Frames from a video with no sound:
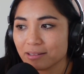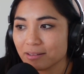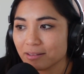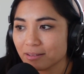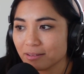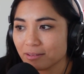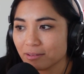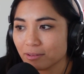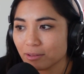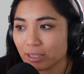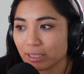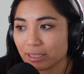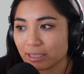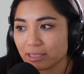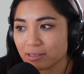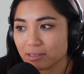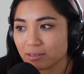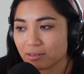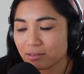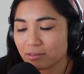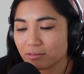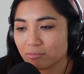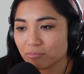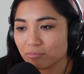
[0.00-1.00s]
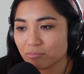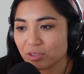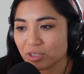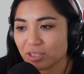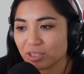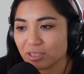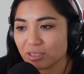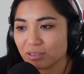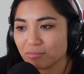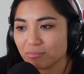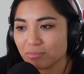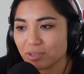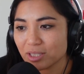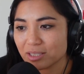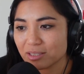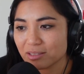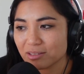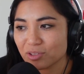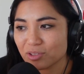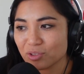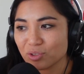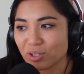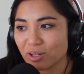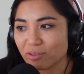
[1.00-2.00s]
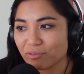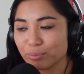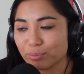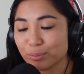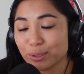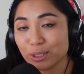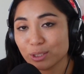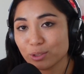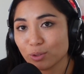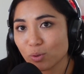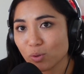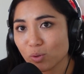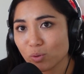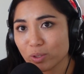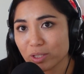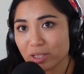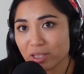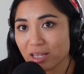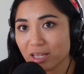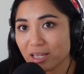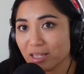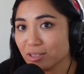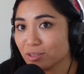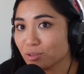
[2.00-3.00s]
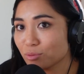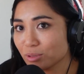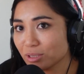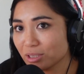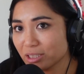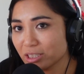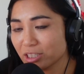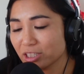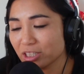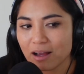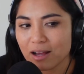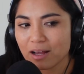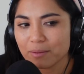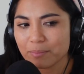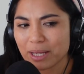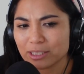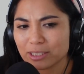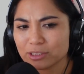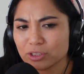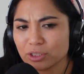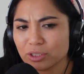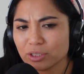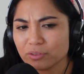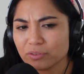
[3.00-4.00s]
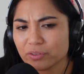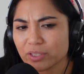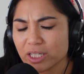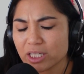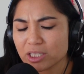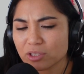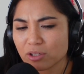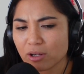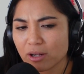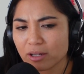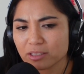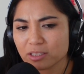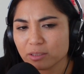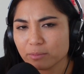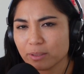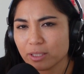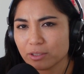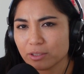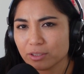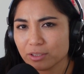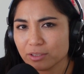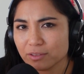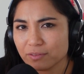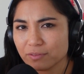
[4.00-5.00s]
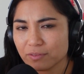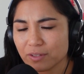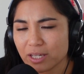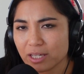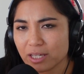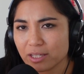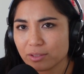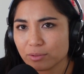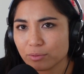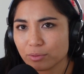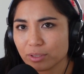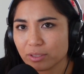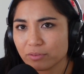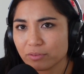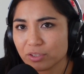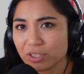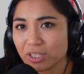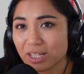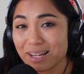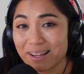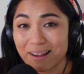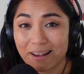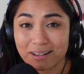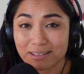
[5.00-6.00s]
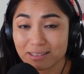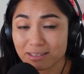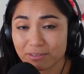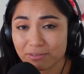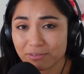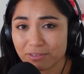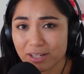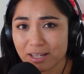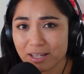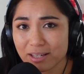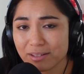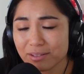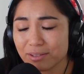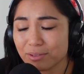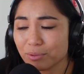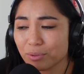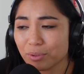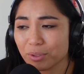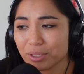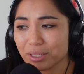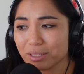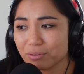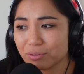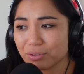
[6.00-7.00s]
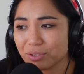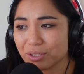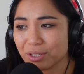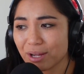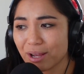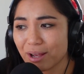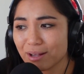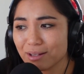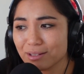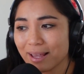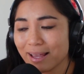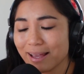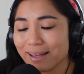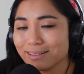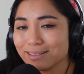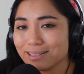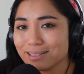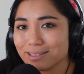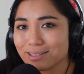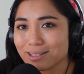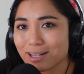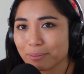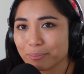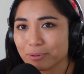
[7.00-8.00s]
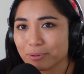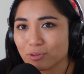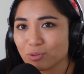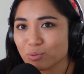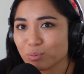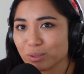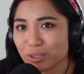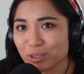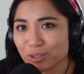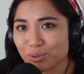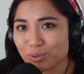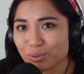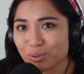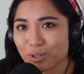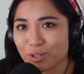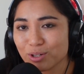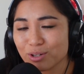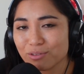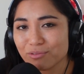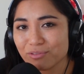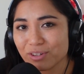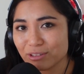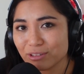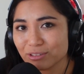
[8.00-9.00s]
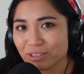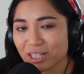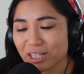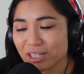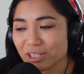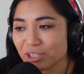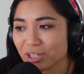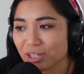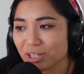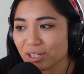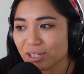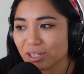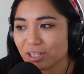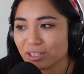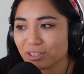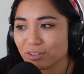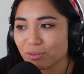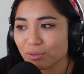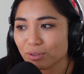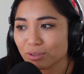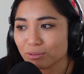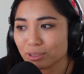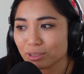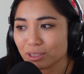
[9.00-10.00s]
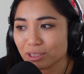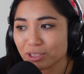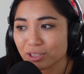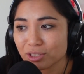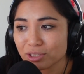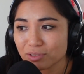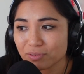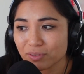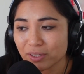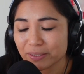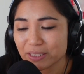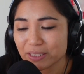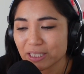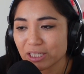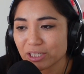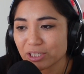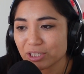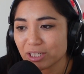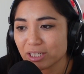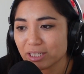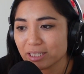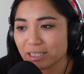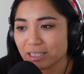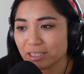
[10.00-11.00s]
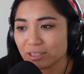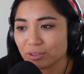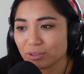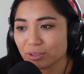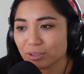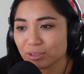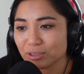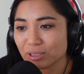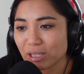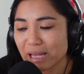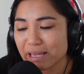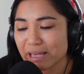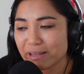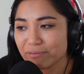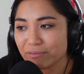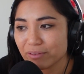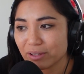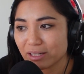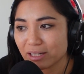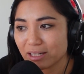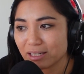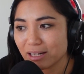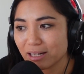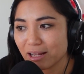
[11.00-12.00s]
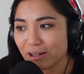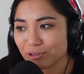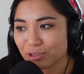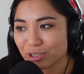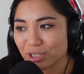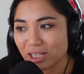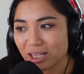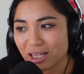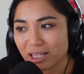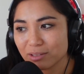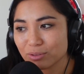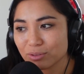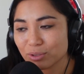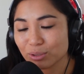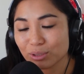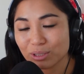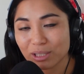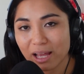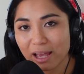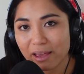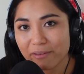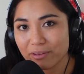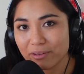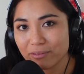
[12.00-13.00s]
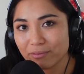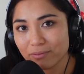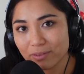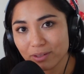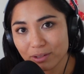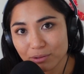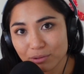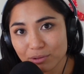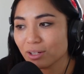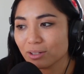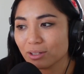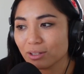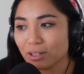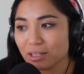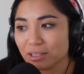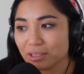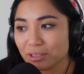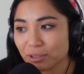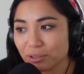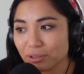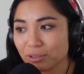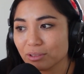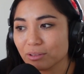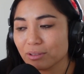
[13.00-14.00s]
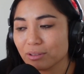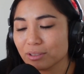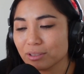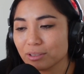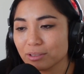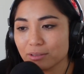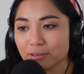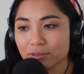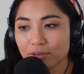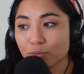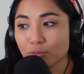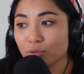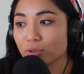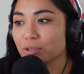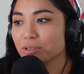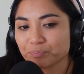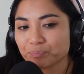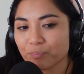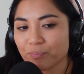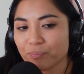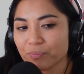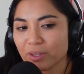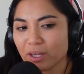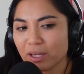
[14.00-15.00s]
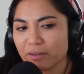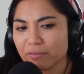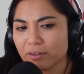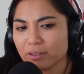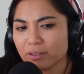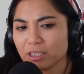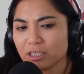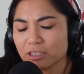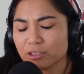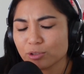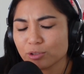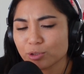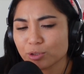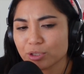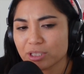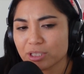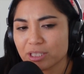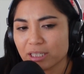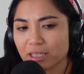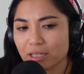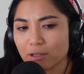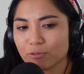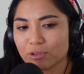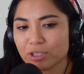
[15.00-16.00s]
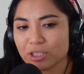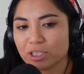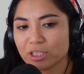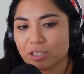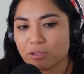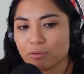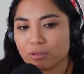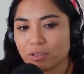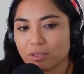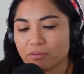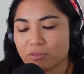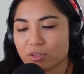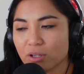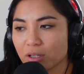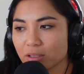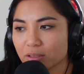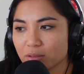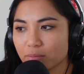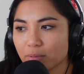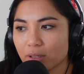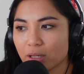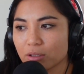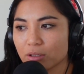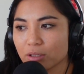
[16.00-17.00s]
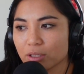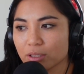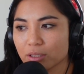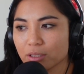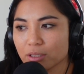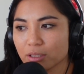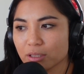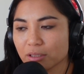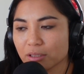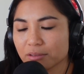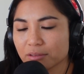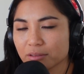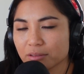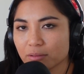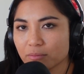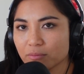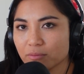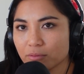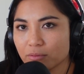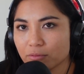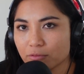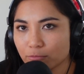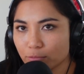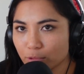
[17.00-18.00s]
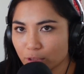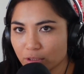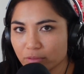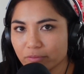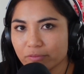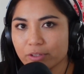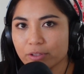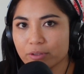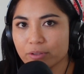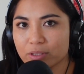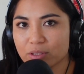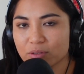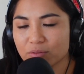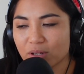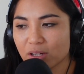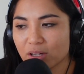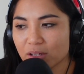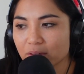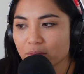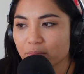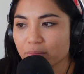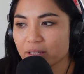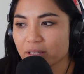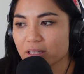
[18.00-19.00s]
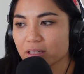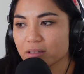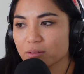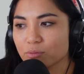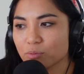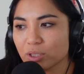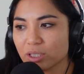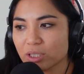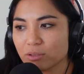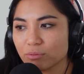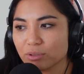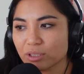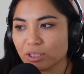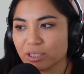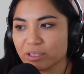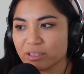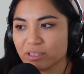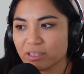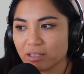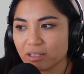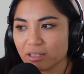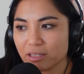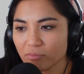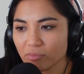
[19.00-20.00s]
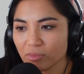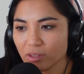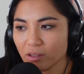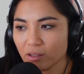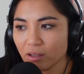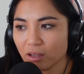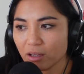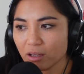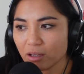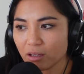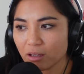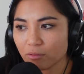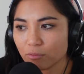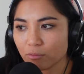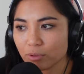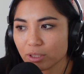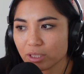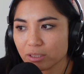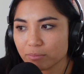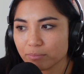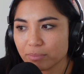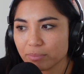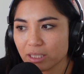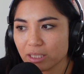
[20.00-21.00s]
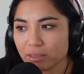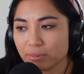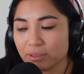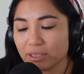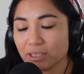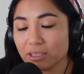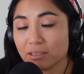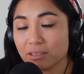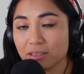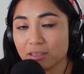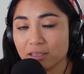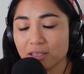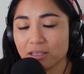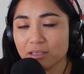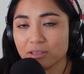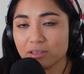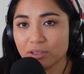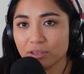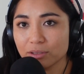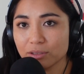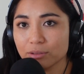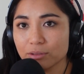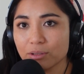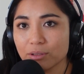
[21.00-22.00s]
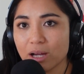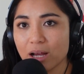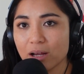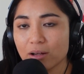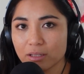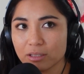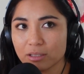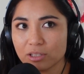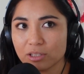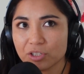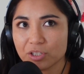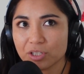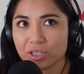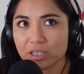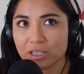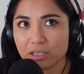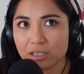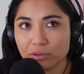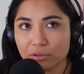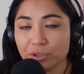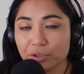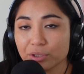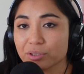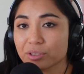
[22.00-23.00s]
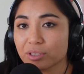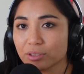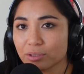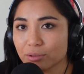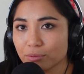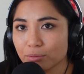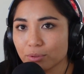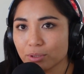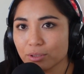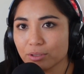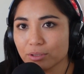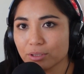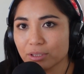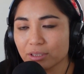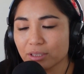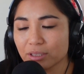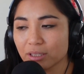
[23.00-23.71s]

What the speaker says: at least she's not familiar with his religion. I don't know if they talked about her faith, or if she has a faith, or if she has any type of spiritual foundation or religious foundation in her life and in how she lives her life and views the world. I found that interesting. I wish they would have talked about her worldview as well, because we could really see, we could be able to see too how she looks at the world, and